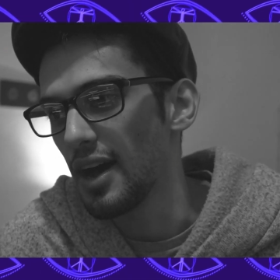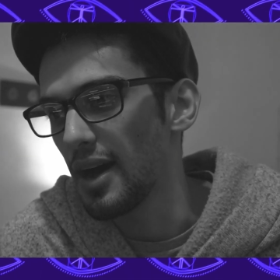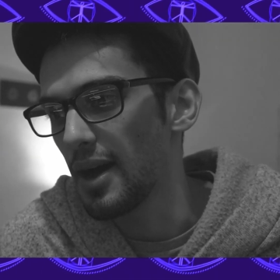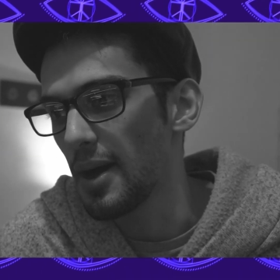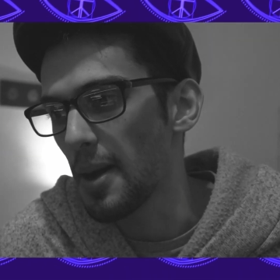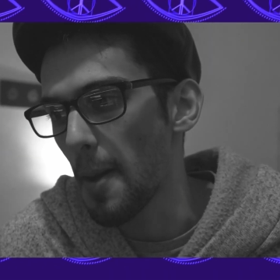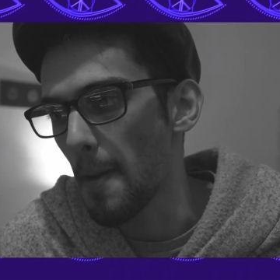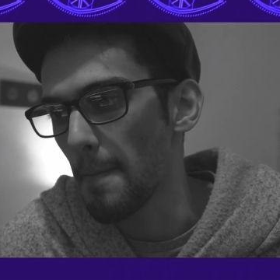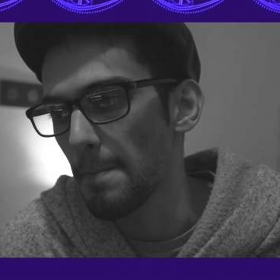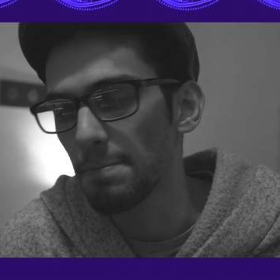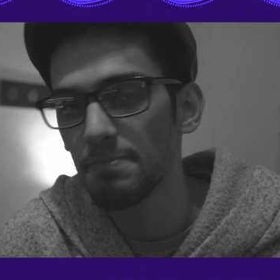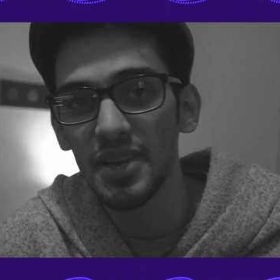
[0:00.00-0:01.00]
uh,
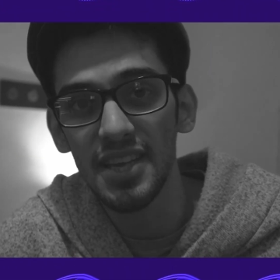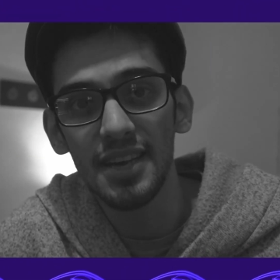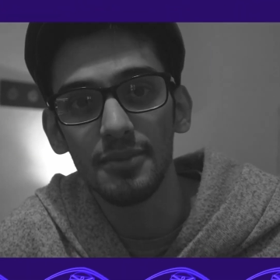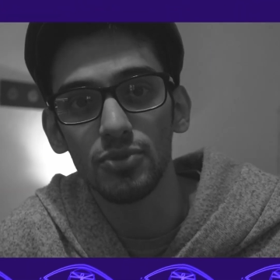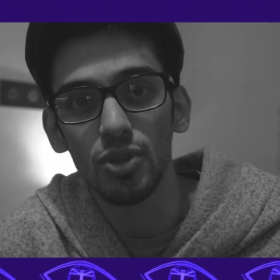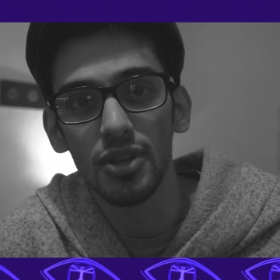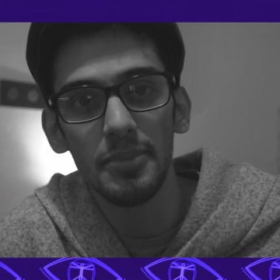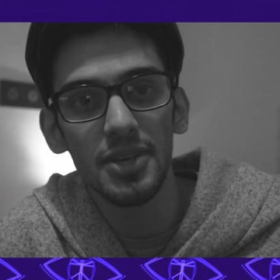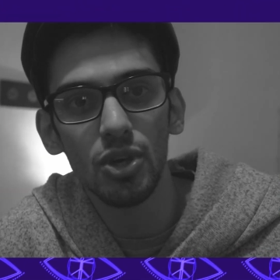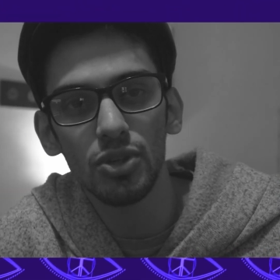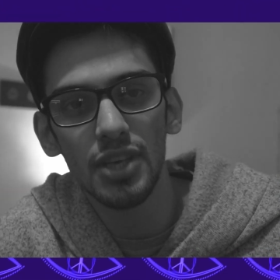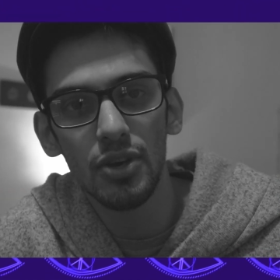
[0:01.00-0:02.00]
but yeah so let me
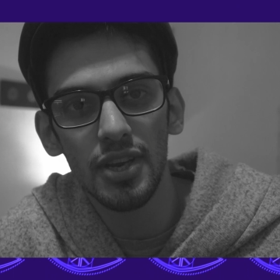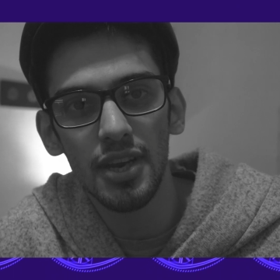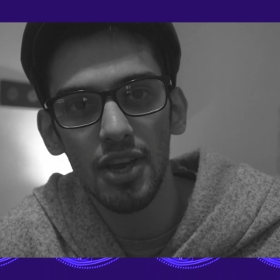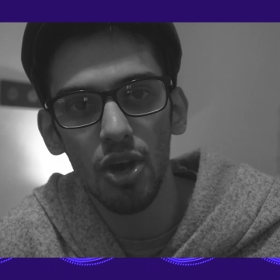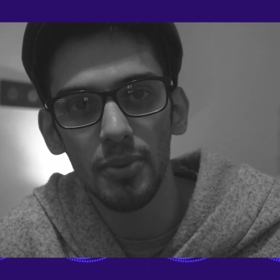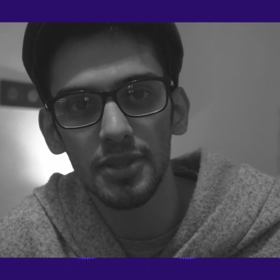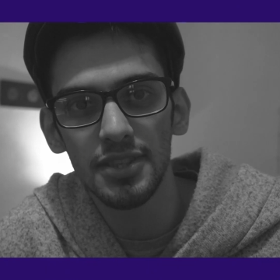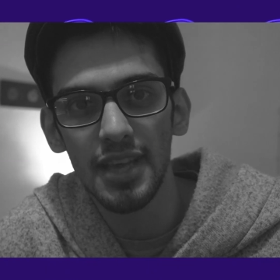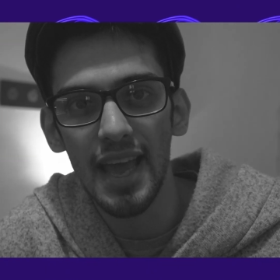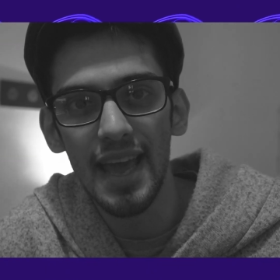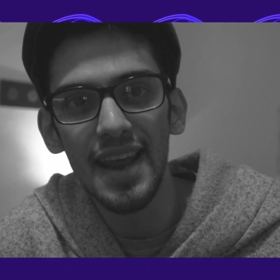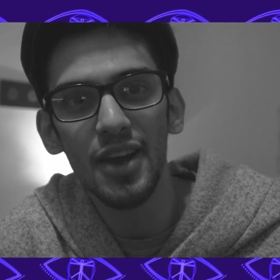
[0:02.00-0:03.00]
know down in the comments
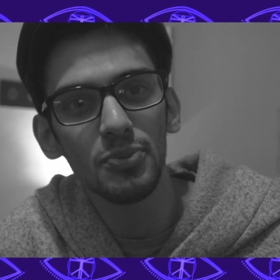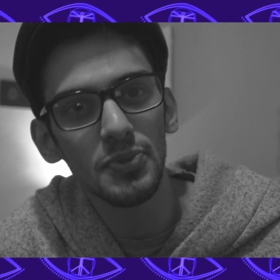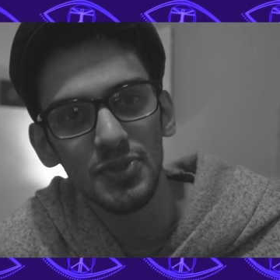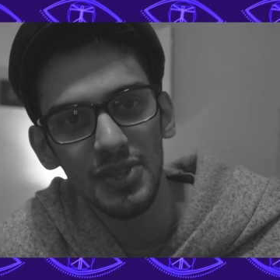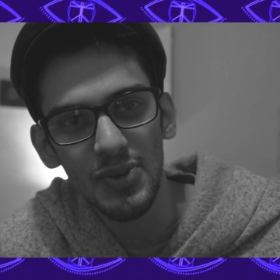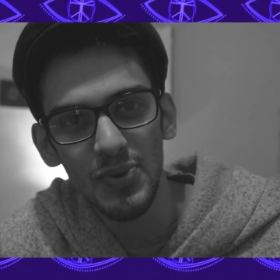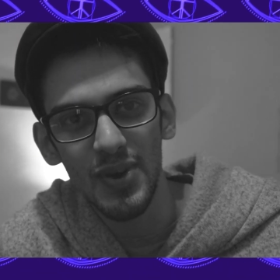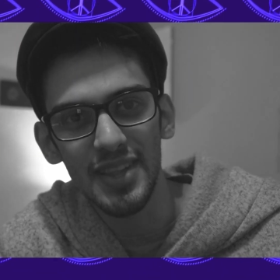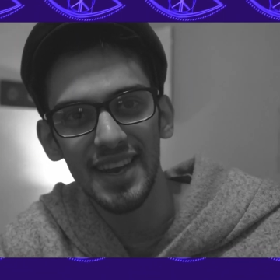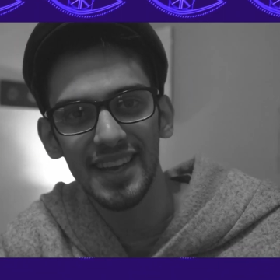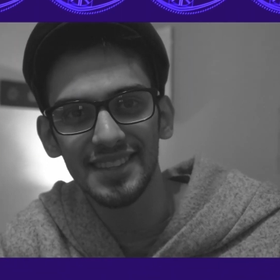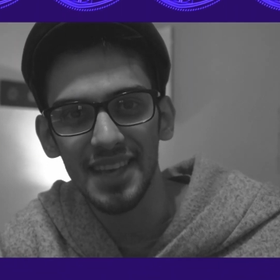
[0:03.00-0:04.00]
and i hope to see you in
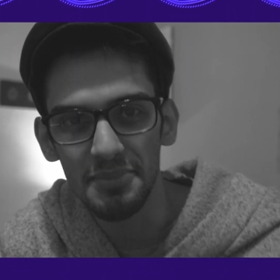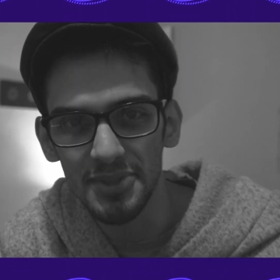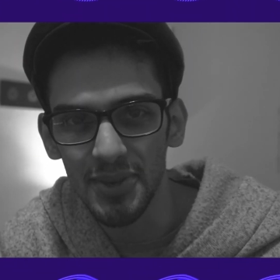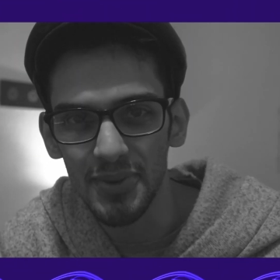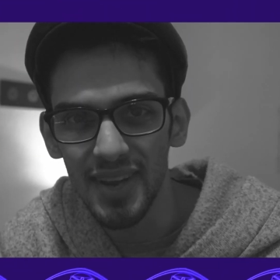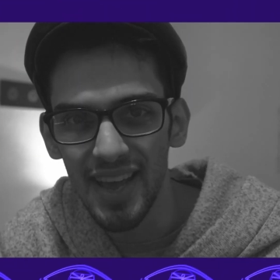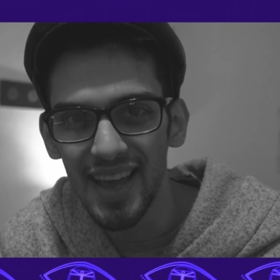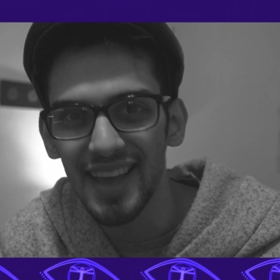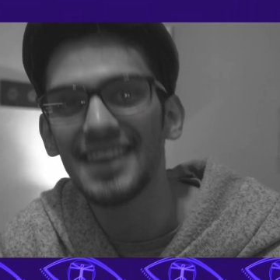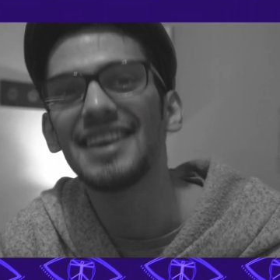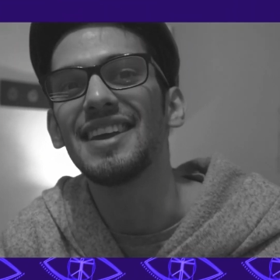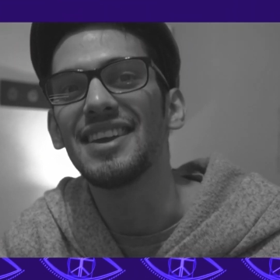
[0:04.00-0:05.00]
the next episode
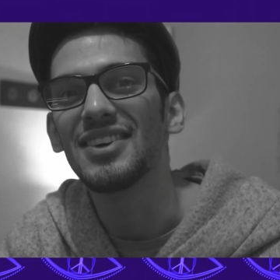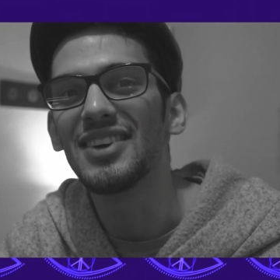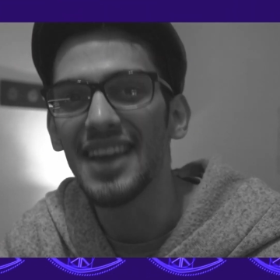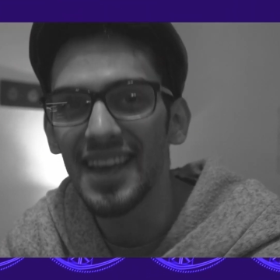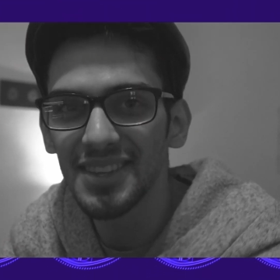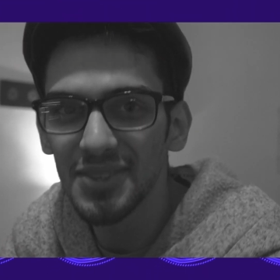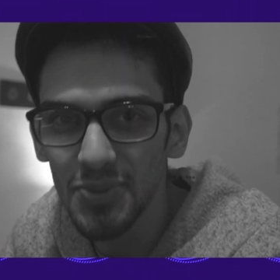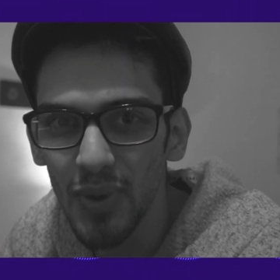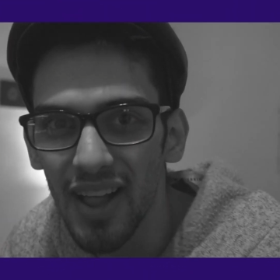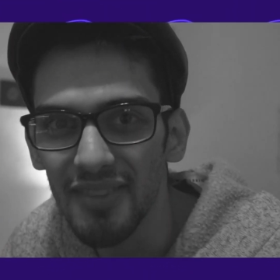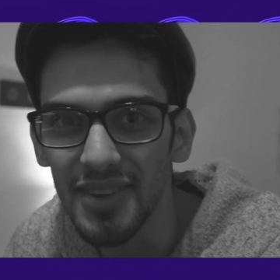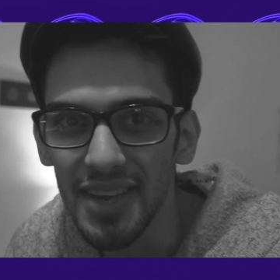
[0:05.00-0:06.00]
here in
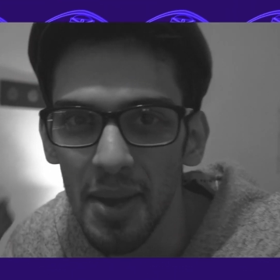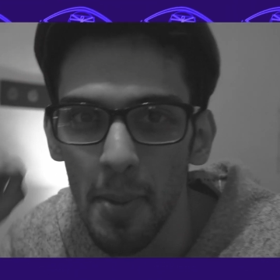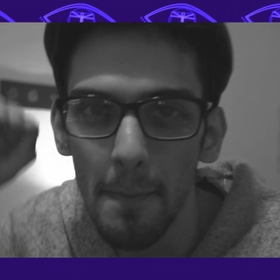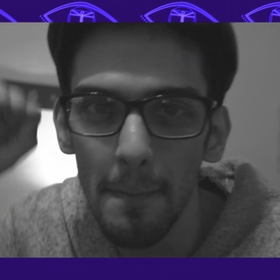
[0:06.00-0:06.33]
Sualvi